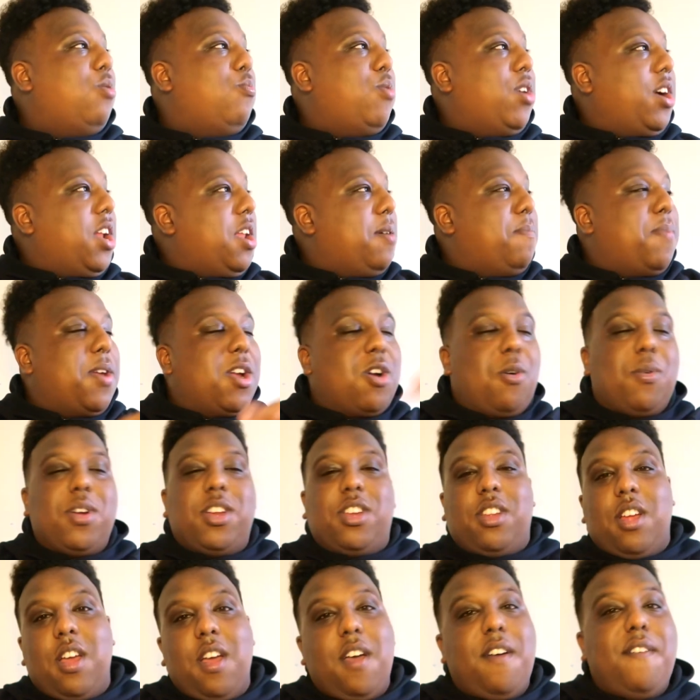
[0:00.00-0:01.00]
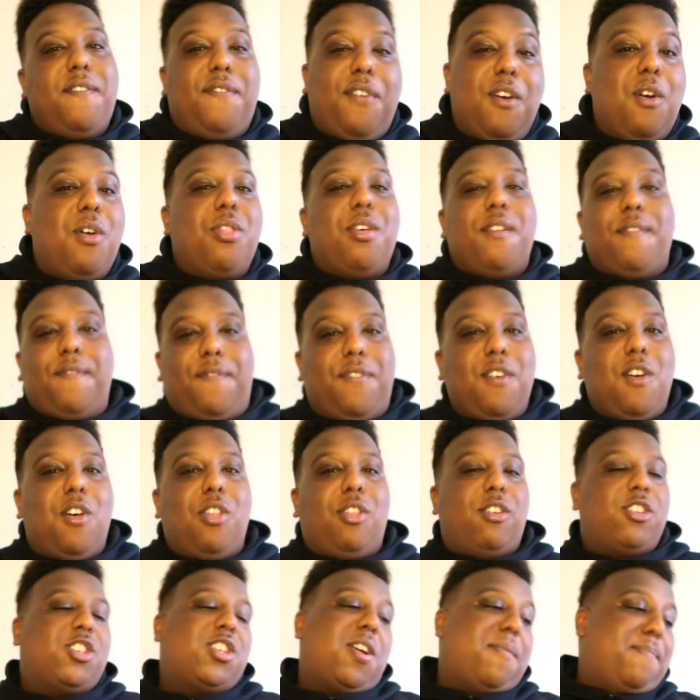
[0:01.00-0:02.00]
We're going to be going further and
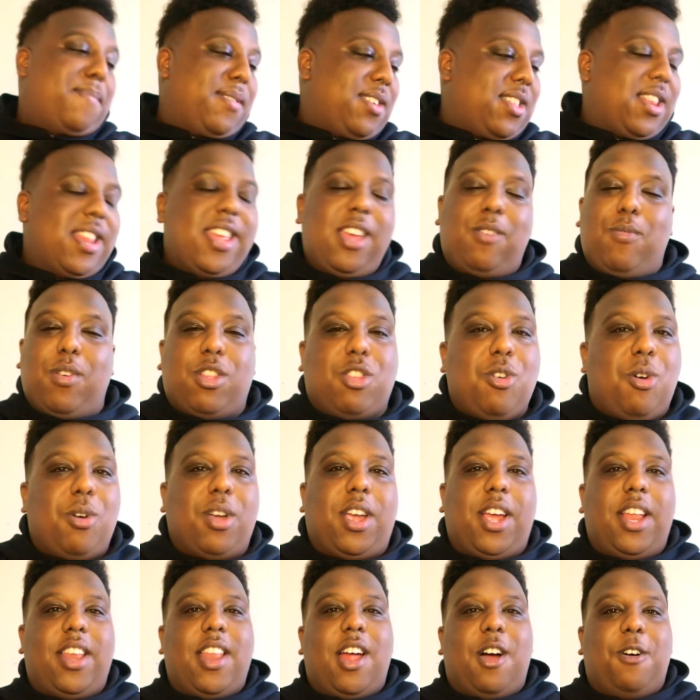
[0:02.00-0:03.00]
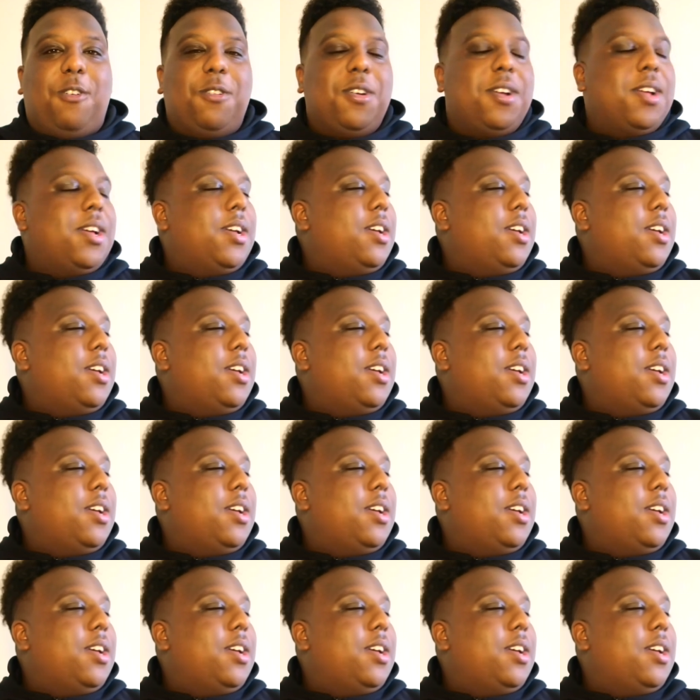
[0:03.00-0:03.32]
further. Champions League, we're talking now.